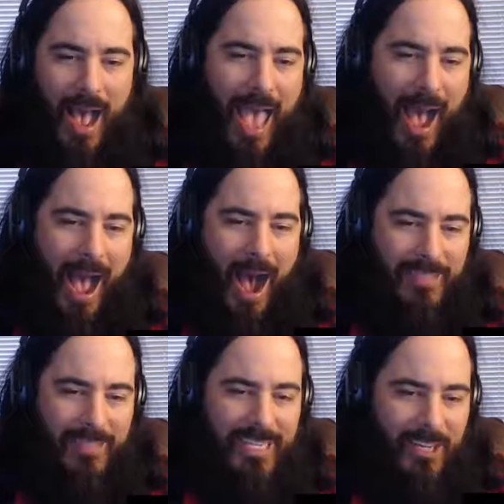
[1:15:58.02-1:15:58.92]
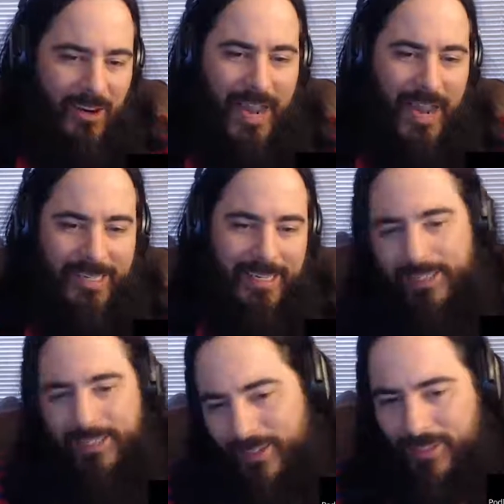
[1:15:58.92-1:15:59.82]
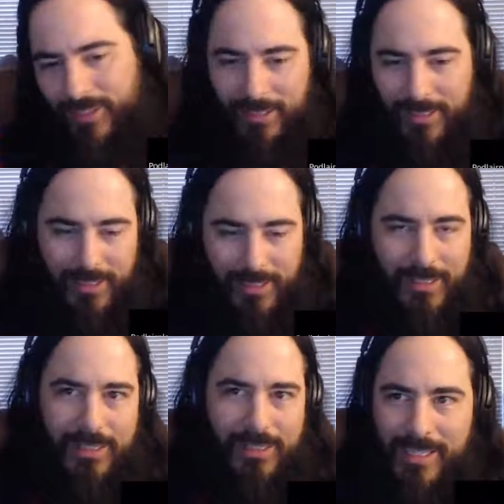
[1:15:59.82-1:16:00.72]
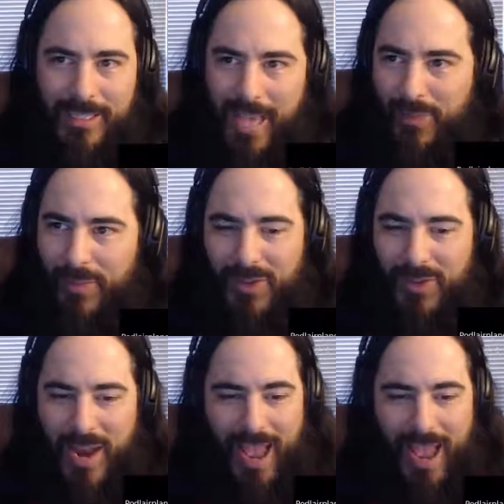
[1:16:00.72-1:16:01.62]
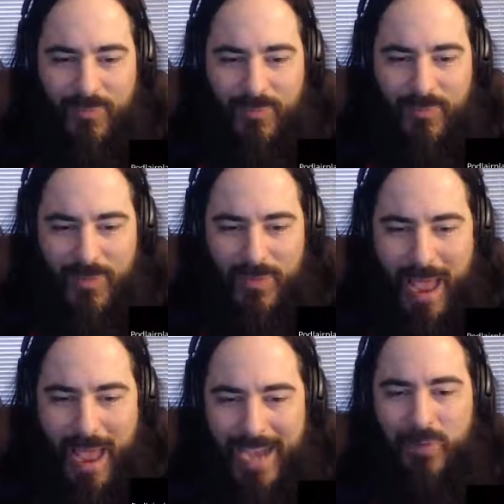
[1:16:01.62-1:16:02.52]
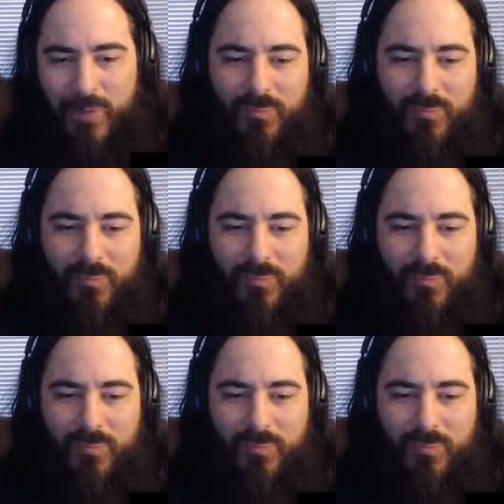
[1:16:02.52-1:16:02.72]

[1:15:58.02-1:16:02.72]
on seeker ideas, because I don't think you never have maximum of